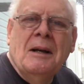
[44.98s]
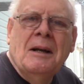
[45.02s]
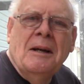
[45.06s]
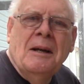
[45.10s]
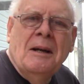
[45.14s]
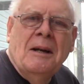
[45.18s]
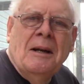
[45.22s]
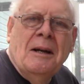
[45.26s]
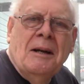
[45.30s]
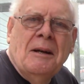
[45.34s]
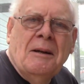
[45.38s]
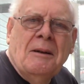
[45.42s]

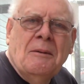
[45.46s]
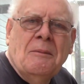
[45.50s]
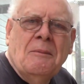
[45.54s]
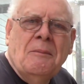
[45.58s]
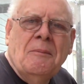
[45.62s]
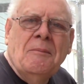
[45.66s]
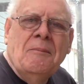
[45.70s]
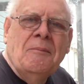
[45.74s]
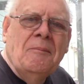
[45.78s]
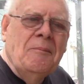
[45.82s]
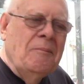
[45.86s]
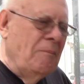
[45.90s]

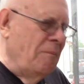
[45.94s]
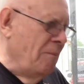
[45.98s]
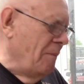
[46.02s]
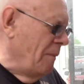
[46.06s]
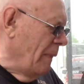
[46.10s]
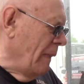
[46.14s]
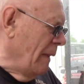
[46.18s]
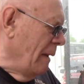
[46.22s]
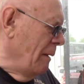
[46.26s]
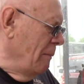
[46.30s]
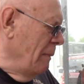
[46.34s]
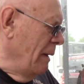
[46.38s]

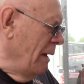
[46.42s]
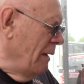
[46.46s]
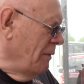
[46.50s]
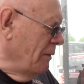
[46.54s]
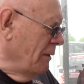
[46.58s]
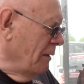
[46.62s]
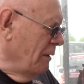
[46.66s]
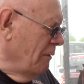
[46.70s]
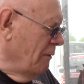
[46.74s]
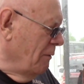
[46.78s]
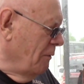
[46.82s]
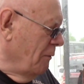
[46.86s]

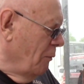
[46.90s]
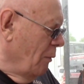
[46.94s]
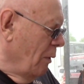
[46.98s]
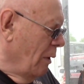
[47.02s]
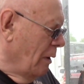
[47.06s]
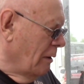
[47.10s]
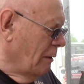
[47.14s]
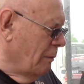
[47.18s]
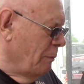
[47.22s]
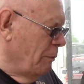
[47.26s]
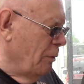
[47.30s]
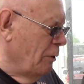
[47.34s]
method of
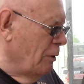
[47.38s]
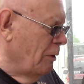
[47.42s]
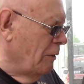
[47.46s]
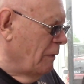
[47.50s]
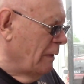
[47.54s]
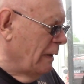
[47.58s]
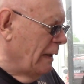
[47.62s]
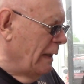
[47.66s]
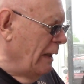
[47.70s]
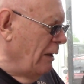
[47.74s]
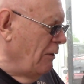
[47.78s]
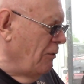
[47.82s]
water
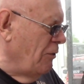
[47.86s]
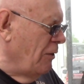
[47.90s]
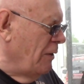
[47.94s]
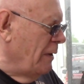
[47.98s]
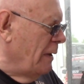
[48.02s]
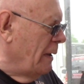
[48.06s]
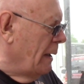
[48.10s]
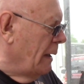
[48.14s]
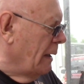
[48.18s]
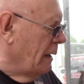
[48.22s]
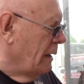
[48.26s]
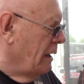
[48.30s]
purification
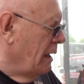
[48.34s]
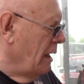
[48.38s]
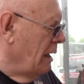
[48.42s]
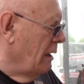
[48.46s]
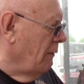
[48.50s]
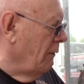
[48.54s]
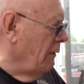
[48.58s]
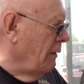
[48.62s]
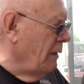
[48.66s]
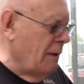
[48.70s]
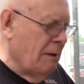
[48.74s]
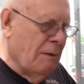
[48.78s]
that I
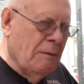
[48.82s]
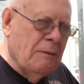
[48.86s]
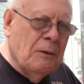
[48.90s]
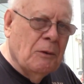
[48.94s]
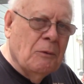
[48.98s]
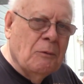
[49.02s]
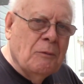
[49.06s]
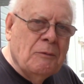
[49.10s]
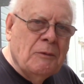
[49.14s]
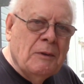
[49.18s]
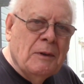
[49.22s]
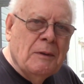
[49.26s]
carry.
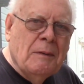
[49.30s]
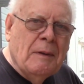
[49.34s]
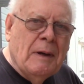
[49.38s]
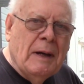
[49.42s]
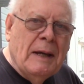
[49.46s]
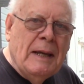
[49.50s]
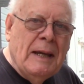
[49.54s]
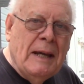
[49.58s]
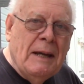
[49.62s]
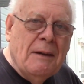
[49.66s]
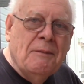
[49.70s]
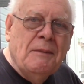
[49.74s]
I
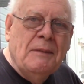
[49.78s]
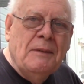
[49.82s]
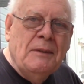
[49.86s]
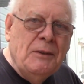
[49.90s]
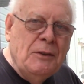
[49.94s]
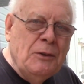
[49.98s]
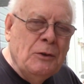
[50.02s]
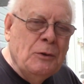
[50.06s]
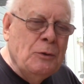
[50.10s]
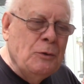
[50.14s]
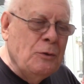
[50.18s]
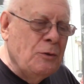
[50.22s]
haven't
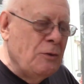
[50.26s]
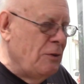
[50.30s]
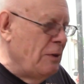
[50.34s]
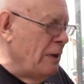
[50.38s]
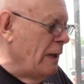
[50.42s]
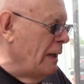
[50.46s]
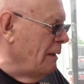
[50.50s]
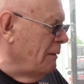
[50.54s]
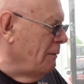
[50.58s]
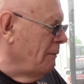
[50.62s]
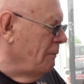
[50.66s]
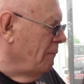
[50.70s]
used
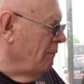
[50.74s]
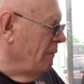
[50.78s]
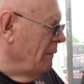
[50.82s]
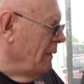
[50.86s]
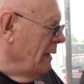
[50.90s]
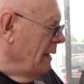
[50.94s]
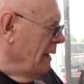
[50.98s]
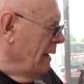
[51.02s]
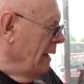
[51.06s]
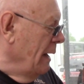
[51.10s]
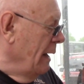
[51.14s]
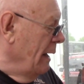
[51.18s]
yet,
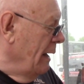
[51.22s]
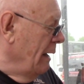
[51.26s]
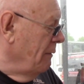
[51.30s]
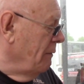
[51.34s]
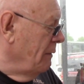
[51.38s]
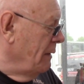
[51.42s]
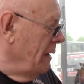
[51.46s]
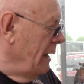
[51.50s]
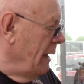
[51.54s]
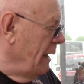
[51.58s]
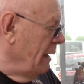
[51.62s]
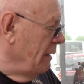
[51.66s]

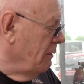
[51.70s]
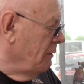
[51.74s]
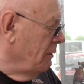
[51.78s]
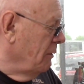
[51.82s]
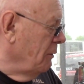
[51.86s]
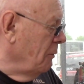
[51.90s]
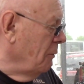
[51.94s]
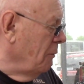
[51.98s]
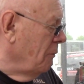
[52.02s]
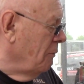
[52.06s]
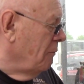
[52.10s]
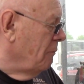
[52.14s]
haven't had
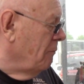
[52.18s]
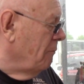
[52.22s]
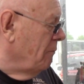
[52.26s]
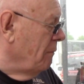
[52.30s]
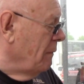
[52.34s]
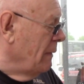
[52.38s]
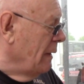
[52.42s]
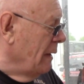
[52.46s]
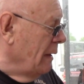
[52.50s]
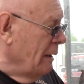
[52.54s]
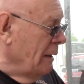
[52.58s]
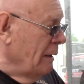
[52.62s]
to.
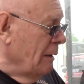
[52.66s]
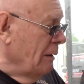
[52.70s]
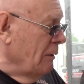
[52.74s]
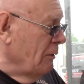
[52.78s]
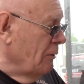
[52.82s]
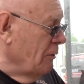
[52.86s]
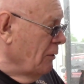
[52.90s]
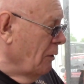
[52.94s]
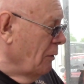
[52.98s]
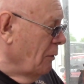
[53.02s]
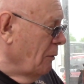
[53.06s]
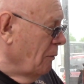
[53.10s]

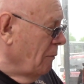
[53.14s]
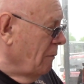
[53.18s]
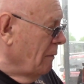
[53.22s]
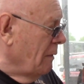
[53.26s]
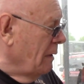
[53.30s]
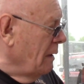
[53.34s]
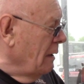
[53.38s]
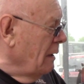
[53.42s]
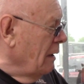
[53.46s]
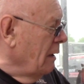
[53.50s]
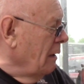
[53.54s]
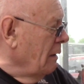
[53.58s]
So
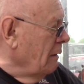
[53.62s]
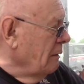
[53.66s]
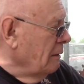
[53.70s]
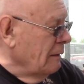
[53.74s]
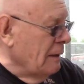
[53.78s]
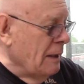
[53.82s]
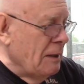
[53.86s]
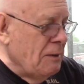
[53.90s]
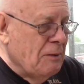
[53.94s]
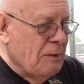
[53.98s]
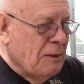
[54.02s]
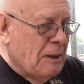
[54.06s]

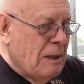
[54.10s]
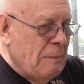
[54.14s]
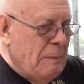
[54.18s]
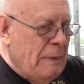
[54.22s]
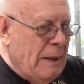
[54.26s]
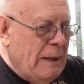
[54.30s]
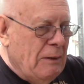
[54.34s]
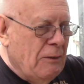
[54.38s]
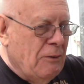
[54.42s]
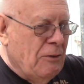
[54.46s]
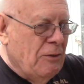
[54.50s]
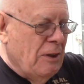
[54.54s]
let's
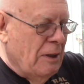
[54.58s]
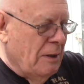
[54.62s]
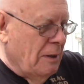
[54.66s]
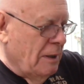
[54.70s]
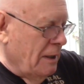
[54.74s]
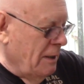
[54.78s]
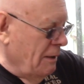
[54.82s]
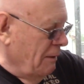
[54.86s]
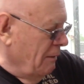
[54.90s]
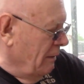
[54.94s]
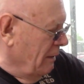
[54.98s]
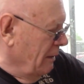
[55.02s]
commence, shall
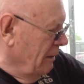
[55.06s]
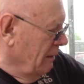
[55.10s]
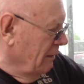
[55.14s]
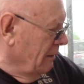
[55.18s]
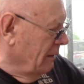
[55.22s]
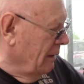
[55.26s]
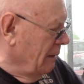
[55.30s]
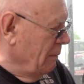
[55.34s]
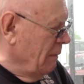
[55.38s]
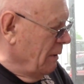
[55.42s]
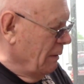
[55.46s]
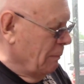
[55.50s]
I?
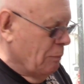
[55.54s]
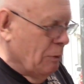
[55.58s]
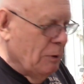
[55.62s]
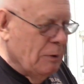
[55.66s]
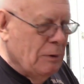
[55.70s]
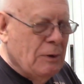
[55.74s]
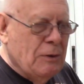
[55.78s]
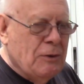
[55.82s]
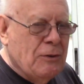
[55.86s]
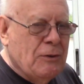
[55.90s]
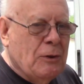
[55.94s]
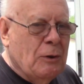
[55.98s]
Let me put
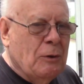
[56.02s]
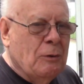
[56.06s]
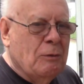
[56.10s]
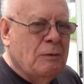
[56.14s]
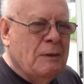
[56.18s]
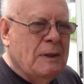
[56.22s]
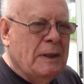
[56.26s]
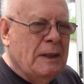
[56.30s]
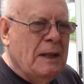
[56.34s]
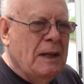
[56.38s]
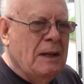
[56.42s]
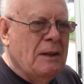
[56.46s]
the stove
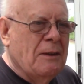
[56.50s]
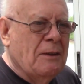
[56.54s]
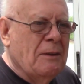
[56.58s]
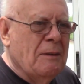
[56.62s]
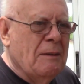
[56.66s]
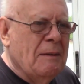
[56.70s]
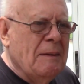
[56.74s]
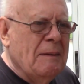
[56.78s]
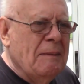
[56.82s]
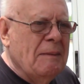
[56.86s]
together.